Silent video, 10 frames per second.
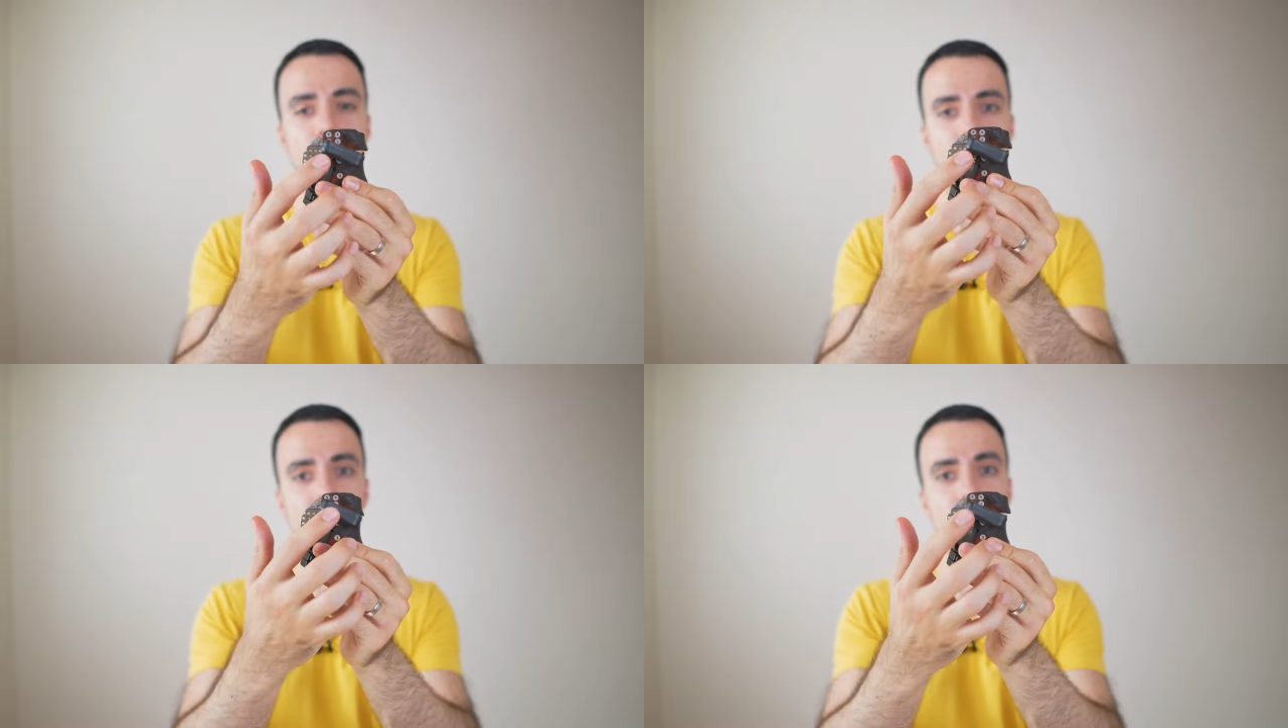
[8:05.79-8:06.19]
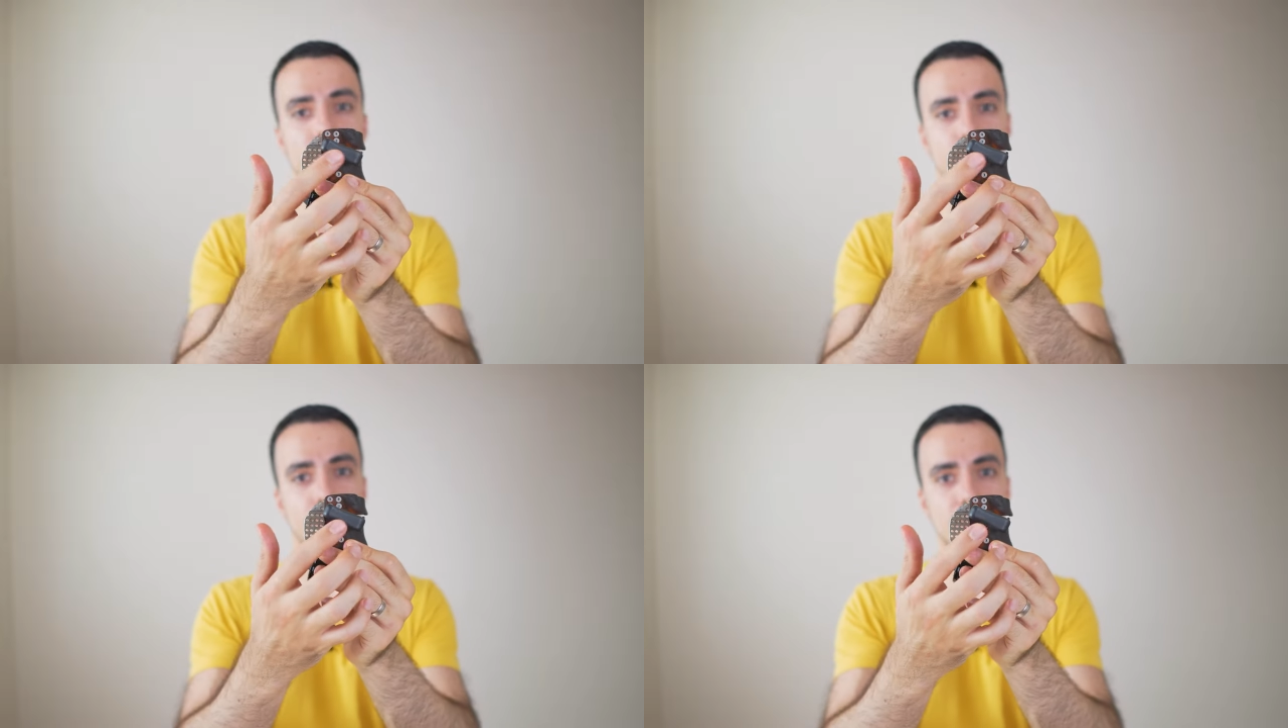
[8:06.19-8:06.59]

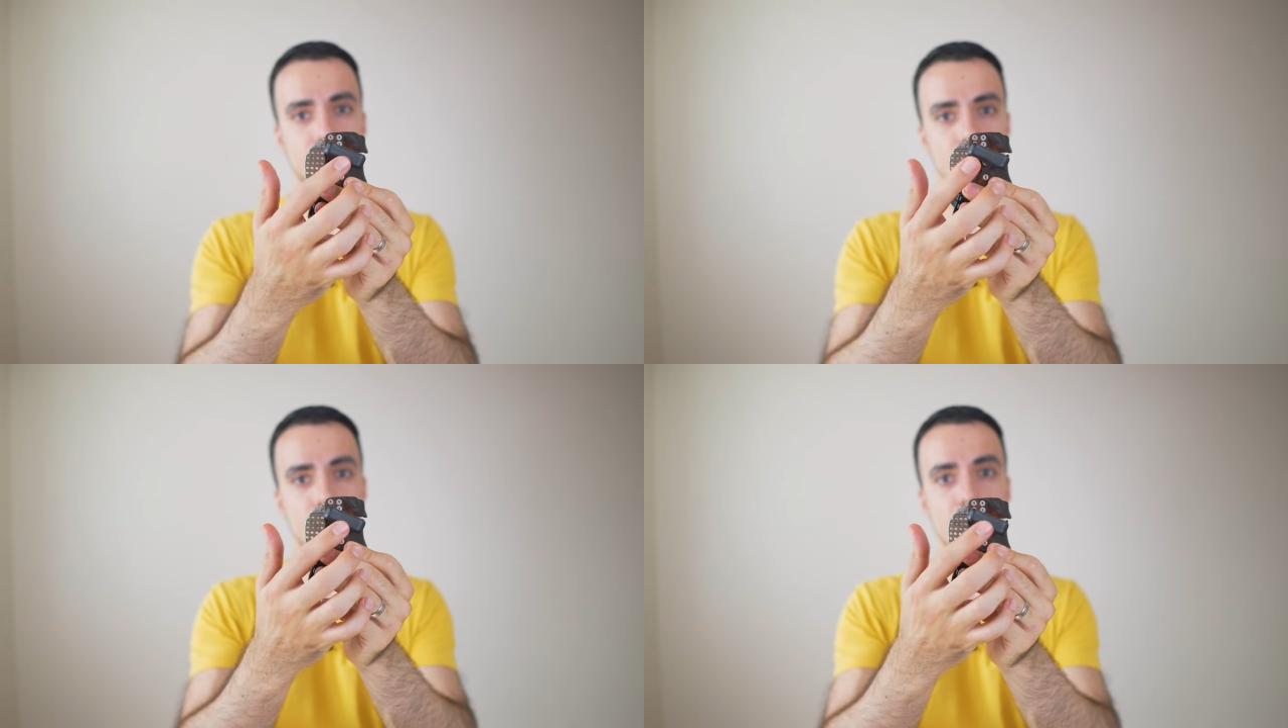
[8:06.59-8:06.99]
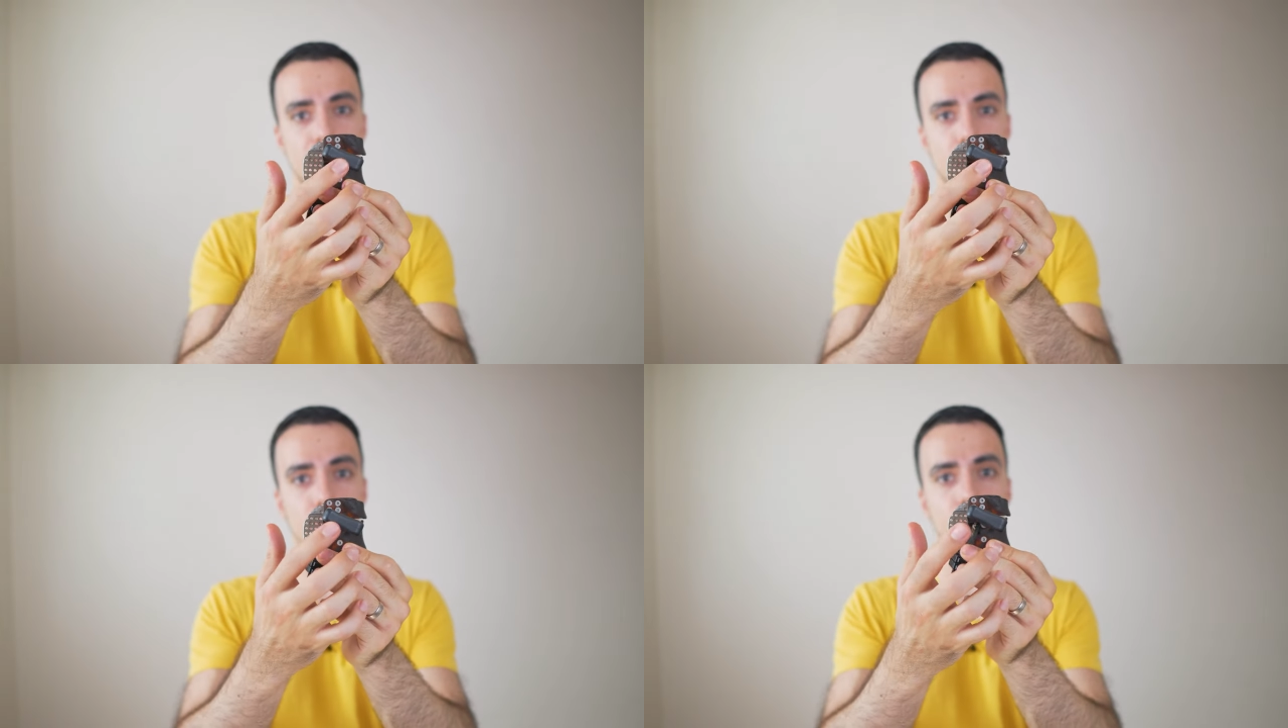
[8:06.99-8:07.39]
angling the spacer slightly
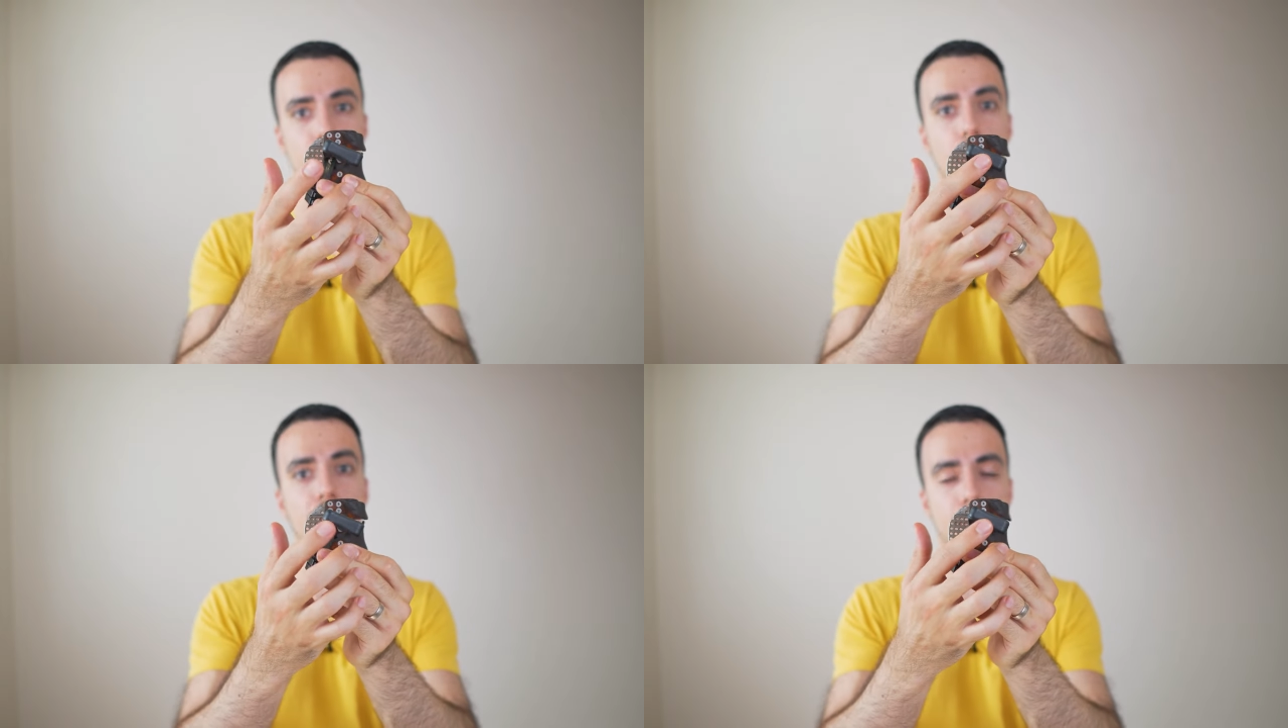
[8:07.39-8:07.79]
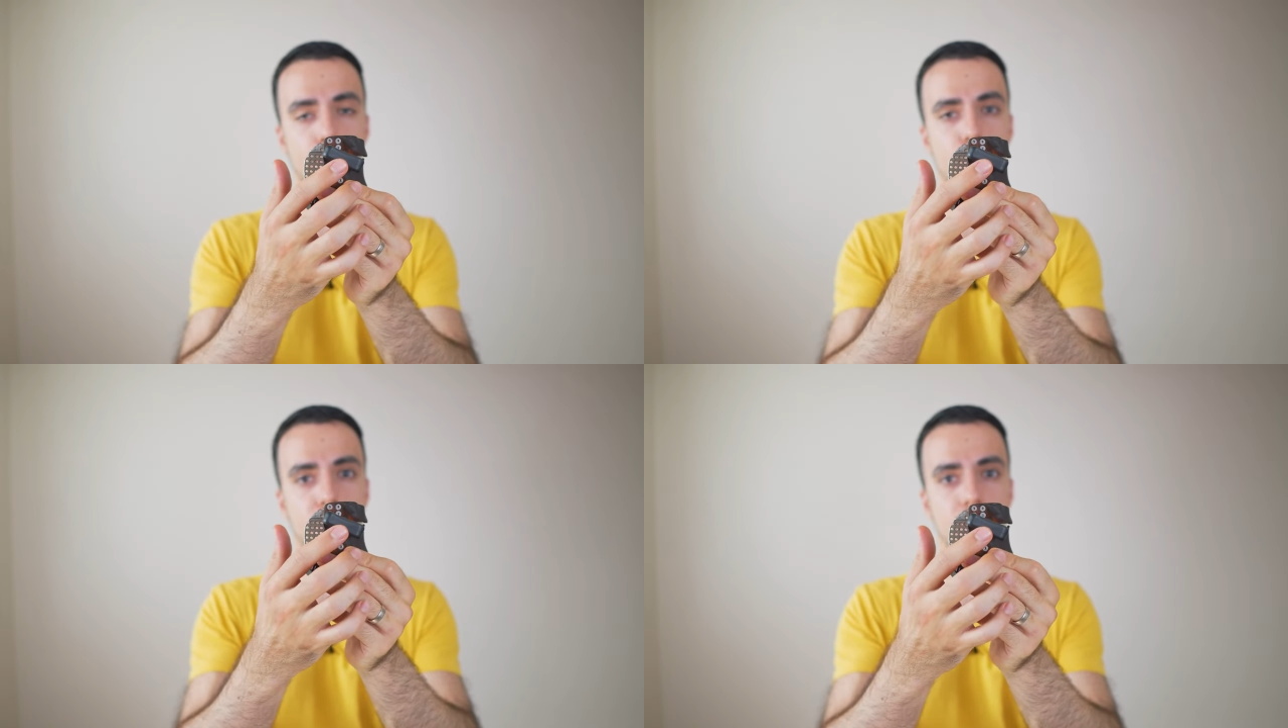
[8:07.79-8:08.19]
down might
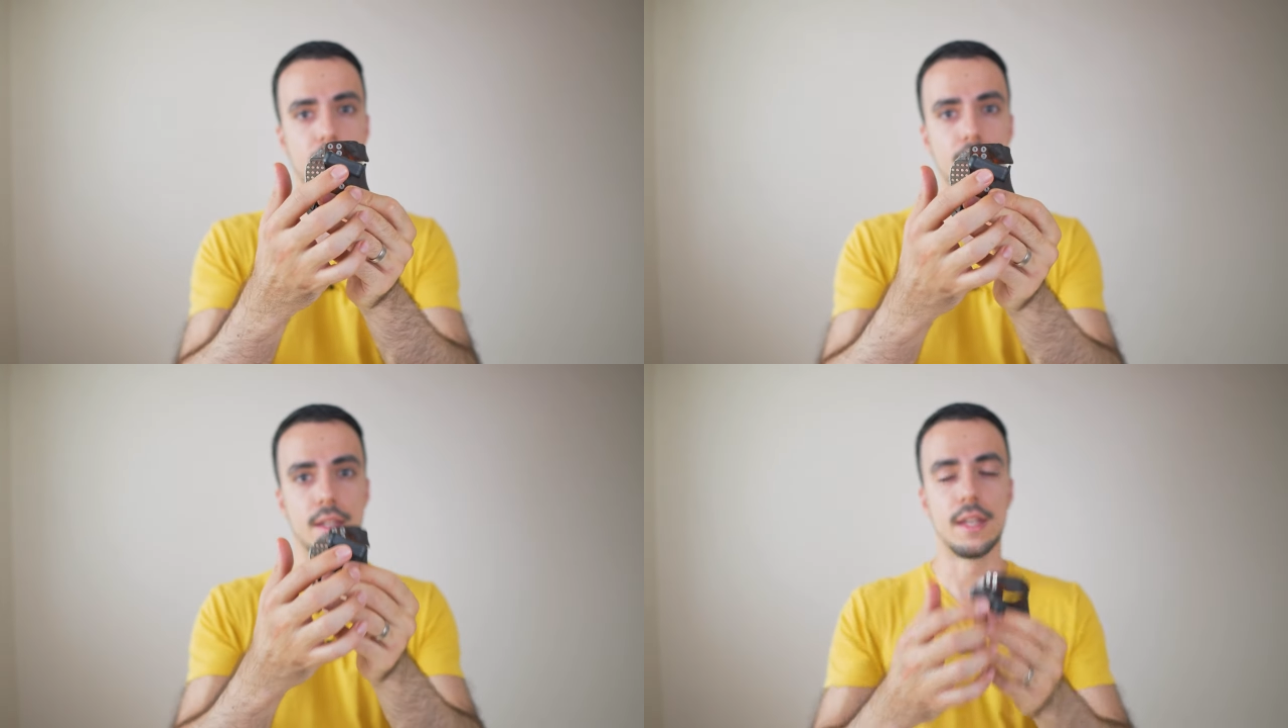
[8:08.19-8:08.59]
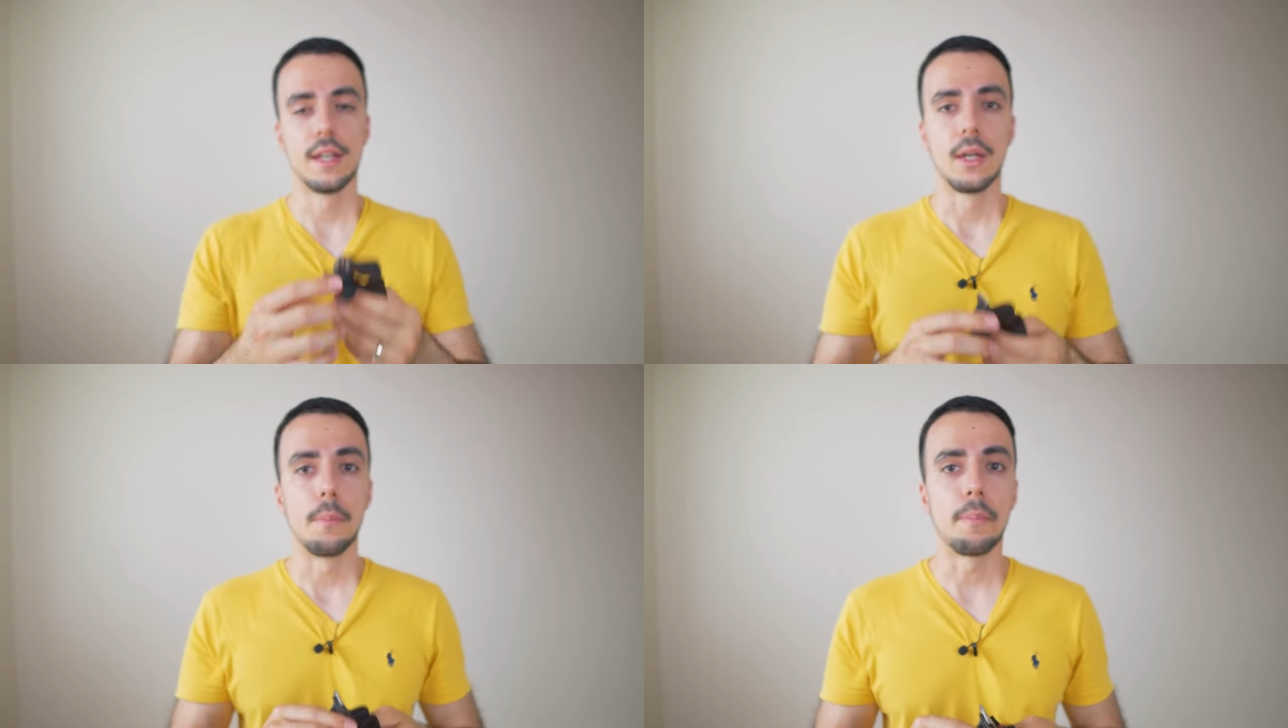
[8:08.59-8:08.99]
help with that.
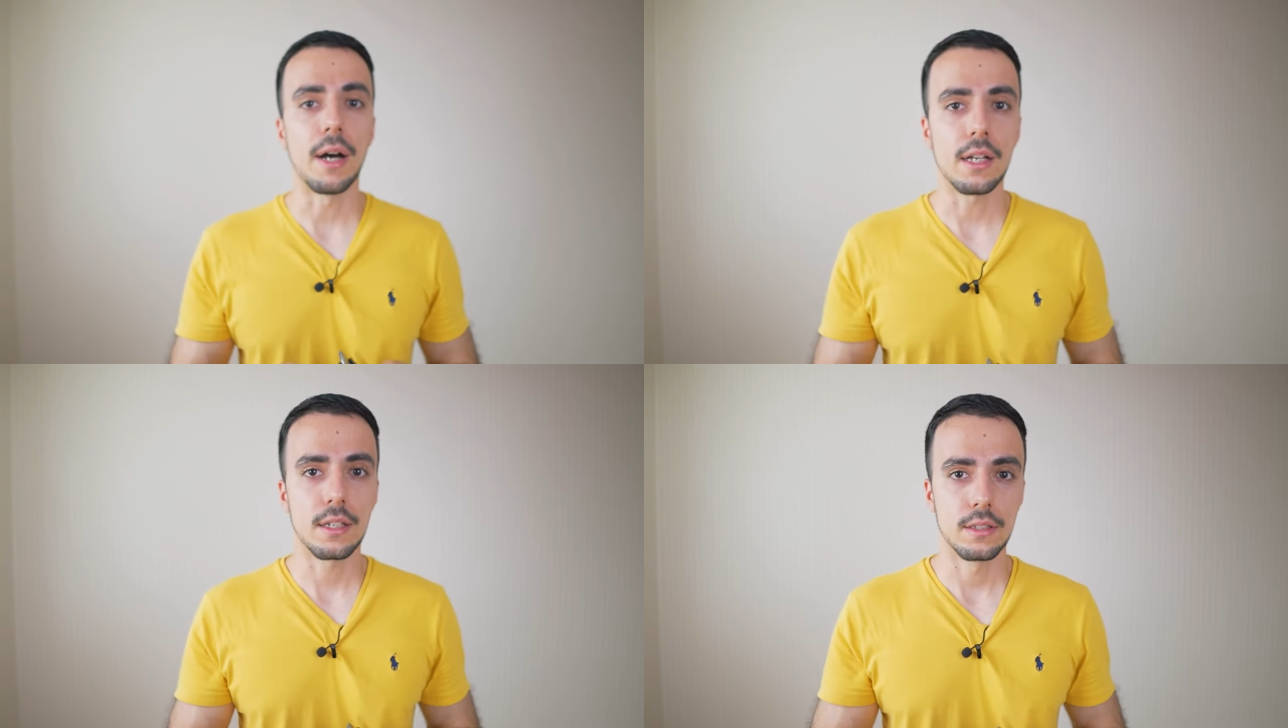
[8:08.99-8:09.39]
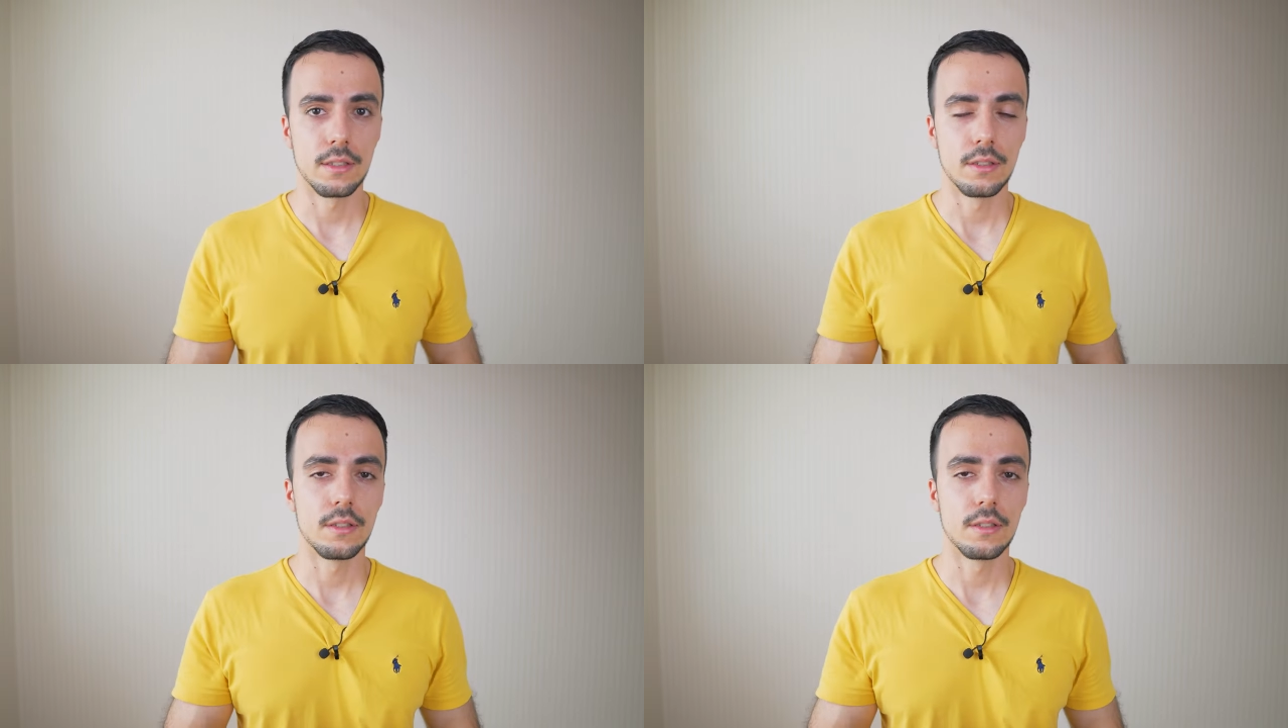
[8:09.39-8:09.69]
But